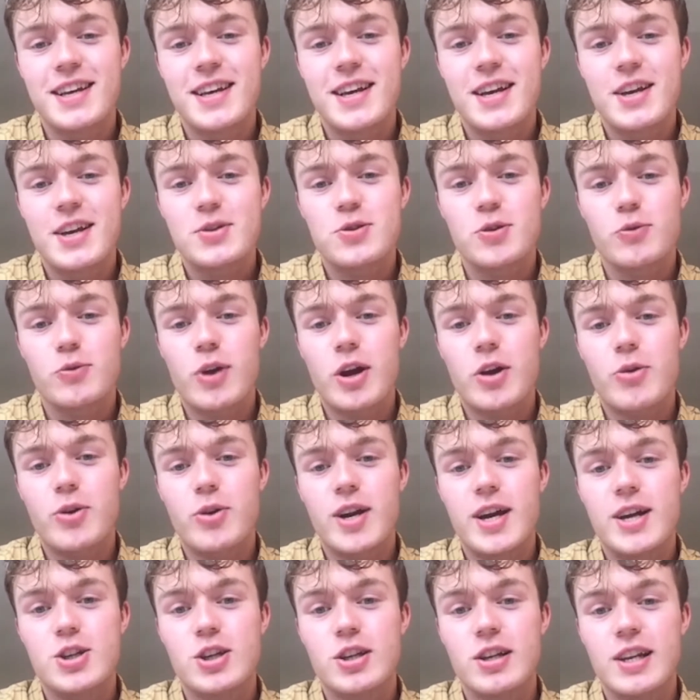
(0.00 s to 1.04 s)
sort of
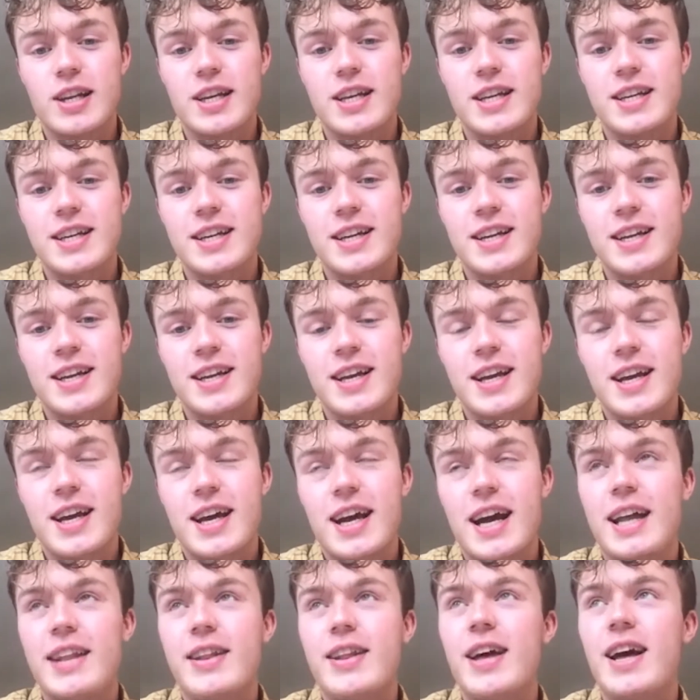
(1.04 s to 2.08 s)
recreationally,
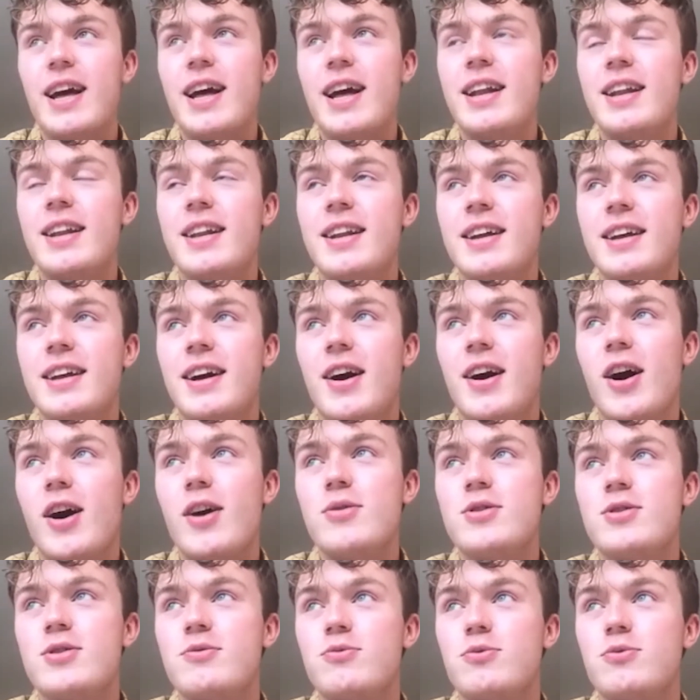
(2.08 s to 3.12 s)
and then I
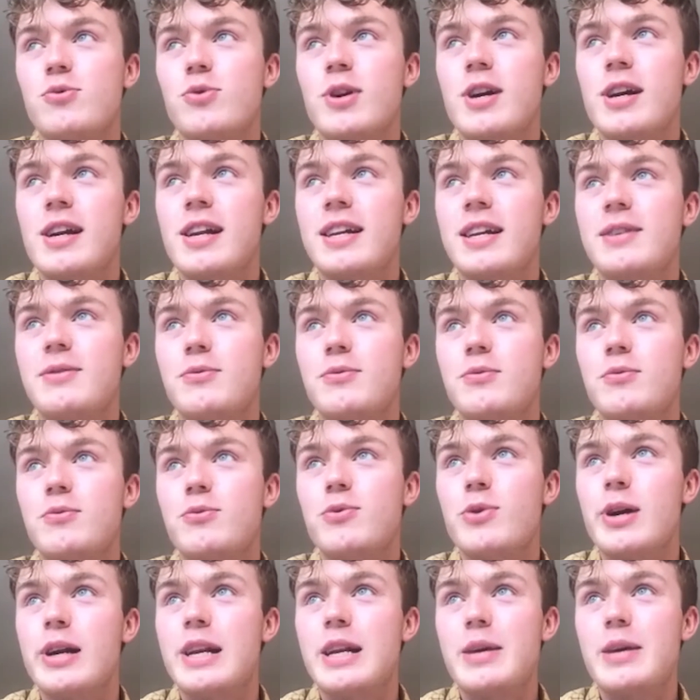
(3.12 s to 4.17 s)
was really,
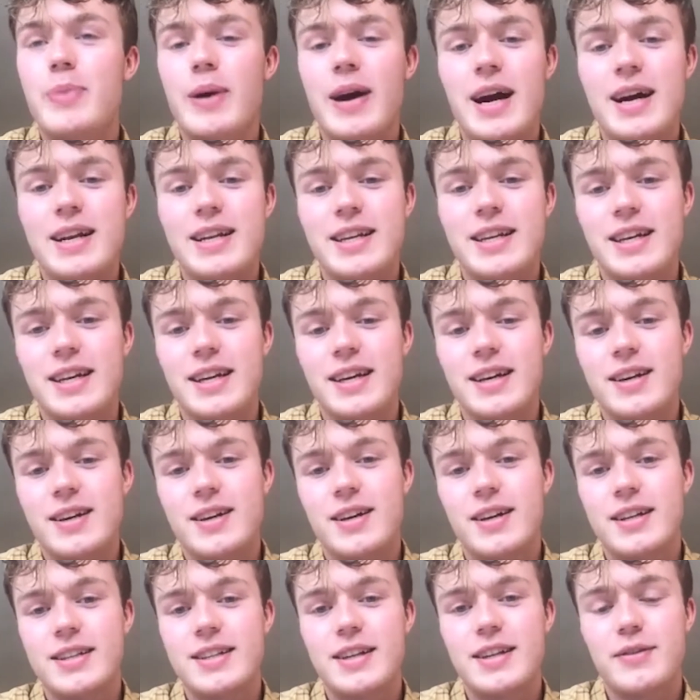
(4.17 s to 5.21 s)
really bad at it.
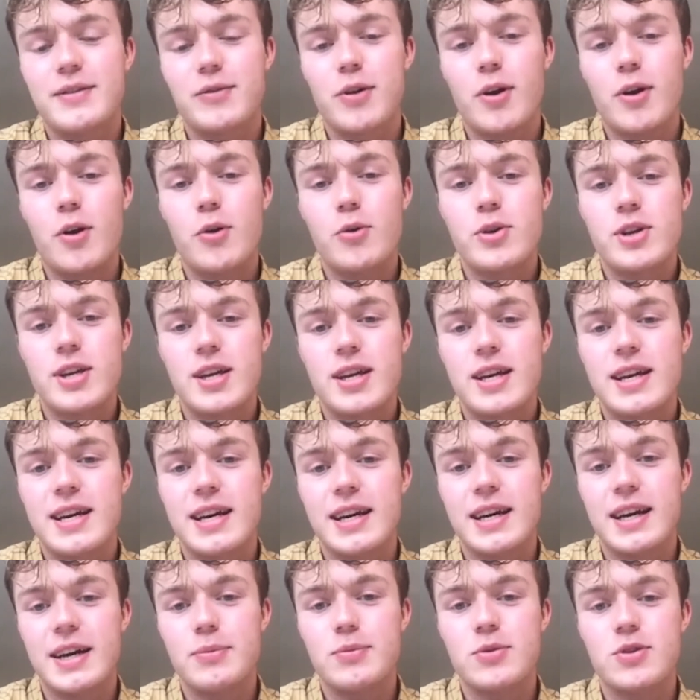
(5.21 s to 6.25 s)
I did it for a whole year
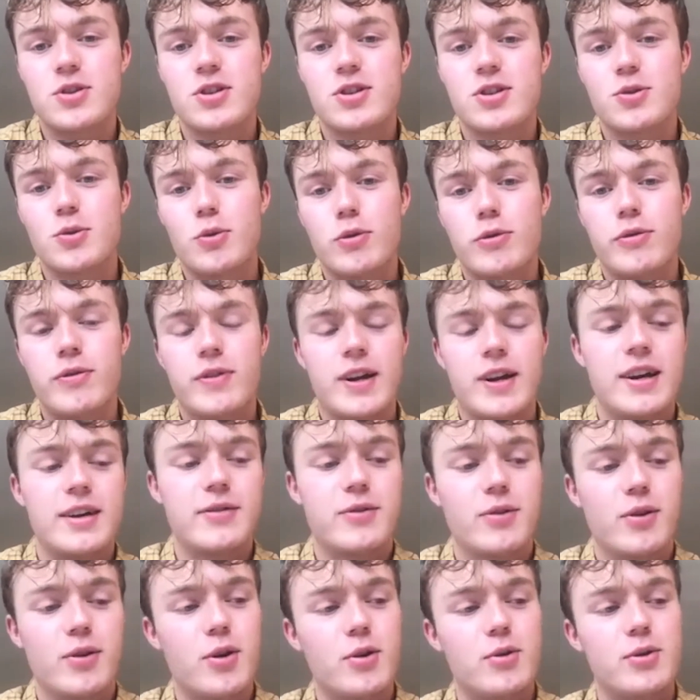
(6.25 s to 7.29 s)
and was just awful at it
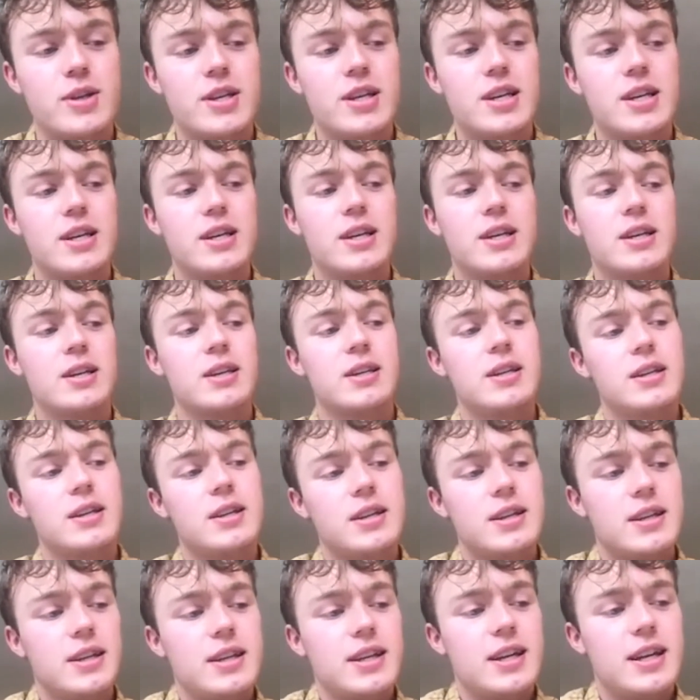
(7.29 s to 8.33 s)
for a whole year.
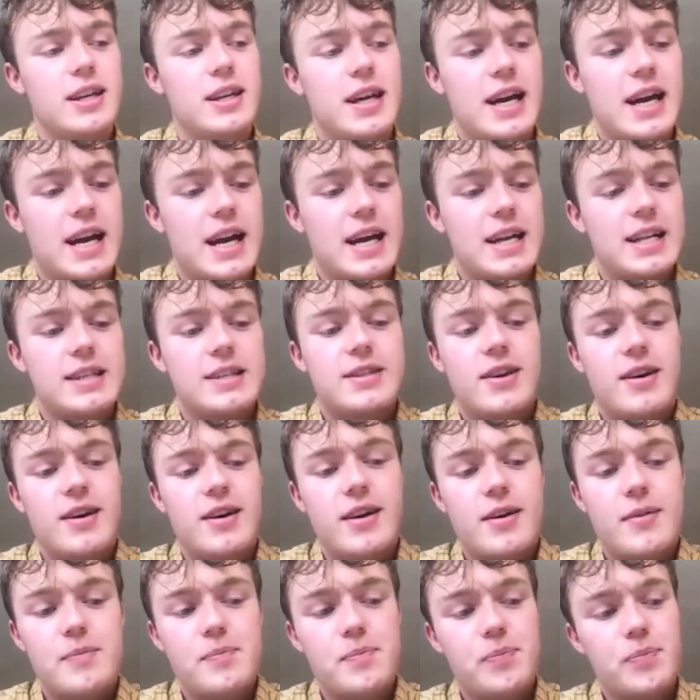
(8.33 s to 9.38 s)
And
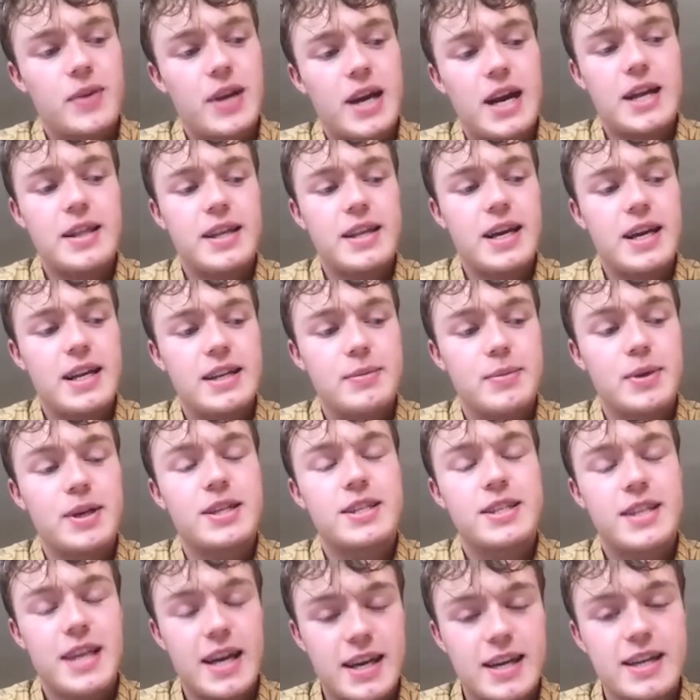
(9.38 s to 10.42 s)
then my
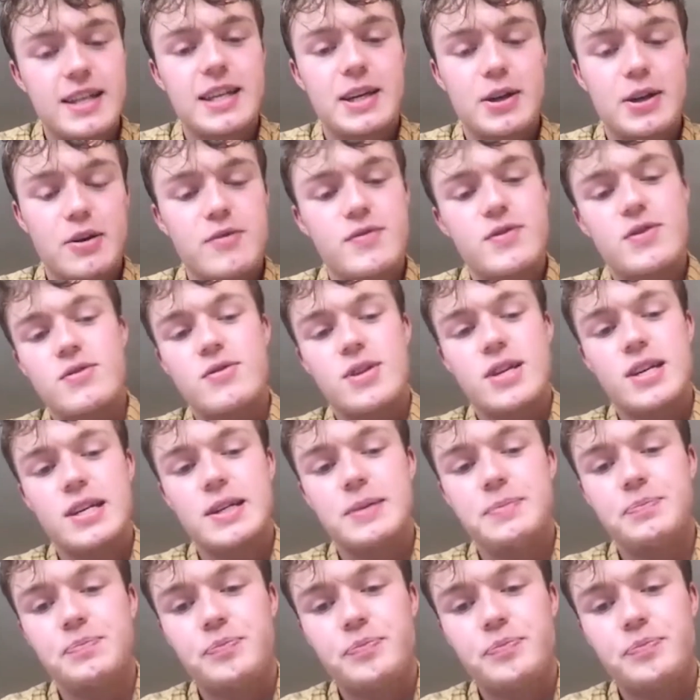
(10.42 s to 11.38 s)
second year of uni,